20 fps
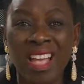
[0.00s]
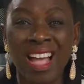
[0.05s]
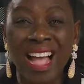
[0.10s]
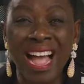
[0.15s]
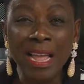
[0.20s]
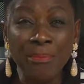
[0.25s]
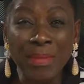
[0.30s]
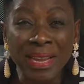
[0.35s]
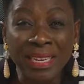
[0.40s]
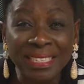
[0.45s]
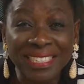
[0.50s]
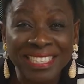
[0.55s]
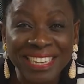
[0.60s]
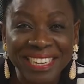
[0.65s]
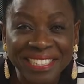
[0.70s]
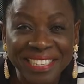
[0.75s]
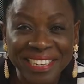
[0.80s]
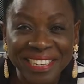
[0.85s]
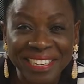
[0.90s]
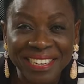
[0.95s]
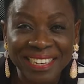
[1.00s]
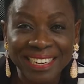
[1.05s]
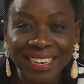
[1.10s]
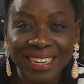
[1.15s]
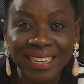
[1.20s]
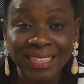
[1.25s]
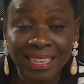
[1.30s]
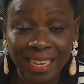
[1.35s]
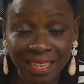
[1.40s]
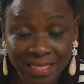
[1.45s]
I meditated.
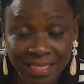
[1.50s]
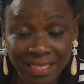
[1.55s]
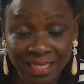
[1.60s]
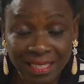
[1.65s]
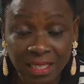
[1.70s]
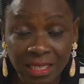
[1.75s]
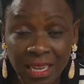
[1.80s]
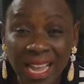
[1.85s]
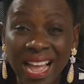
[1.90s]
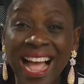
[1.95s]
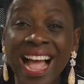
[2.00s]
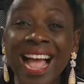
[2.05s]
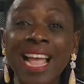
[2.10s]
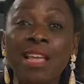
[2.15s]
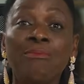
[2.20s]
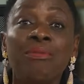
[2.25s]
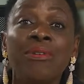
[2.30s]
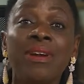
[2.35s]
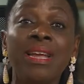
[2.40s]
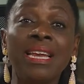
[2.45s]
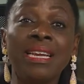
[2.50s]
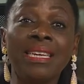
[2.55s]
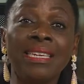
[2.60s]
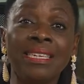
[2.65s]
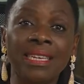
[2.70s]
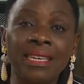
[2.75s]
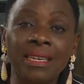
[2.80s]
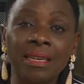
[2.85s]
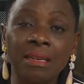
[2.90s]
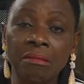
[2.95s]
Yes, I prayed.
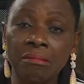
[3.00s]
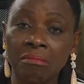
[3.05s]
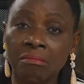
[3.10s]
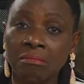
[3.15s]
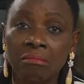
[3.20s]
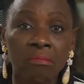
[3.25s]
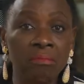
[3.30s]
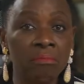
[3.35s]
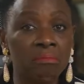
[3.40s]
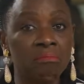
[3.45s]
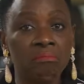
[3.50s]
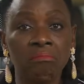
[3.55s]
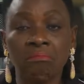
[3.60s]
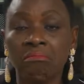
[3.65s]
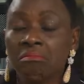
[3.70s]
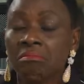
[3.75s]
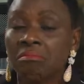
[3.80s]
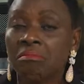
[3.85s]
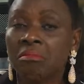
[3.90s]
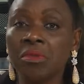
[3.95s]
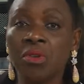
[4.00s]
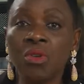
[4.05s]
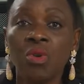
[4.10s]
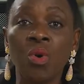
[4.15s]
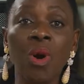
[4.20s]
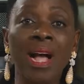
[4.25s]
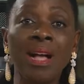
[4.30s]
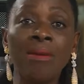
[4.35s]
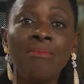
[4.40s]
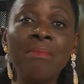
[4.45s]
No
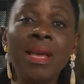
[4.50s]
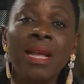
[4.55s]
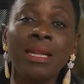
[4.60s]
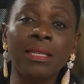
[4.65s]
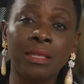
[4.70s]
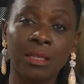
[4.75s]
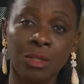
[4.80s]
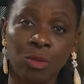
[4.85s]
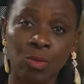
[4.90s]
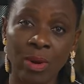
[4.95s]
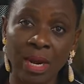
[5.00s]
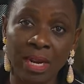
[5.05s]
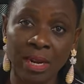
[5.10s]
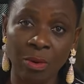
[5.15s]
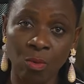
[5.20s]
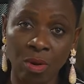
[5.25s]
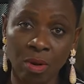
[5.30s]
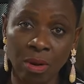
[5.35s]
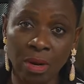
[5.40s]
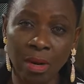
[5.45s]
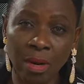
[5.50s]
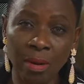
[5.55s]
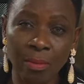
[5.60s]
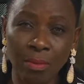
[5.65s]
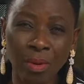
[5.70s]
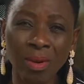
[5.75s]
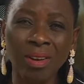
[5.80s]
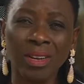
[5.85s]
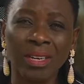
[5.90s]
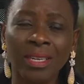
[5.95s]
harm meant to anyone,
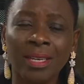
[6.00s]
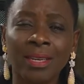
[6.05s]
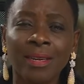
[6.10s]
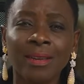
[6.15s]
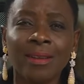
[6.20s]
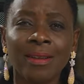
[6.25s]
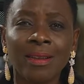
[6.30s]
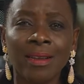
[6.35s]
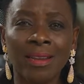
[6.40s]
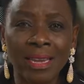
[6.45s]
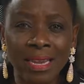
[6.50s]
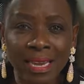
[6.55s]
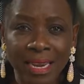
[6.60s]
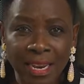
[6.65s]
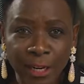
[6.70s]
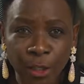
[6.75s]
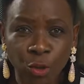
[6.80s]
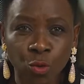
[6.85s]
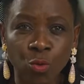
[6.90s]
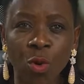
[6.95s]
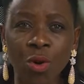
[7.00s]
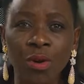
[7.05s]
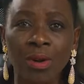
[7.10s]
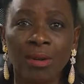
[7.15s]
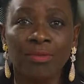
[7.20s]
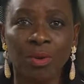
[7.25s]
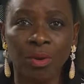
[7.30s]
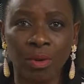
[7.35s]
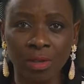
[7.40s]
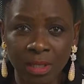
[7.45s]
but each one
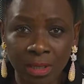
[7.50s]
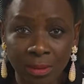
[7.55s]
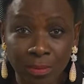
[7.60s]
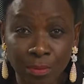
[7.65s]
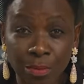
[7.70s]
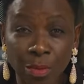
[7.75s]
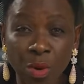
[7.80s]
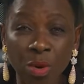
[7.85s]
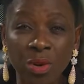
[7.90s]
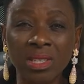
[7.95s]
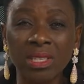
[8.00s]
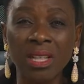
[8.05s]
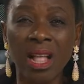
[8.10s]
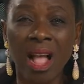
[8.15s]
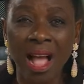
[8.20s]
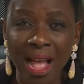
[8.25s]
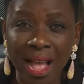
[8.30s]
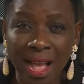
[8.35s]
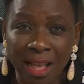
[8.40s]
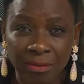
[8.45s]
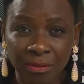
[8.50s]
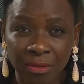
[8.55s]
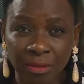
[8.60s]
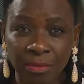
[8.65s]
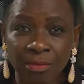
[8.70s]
of us must have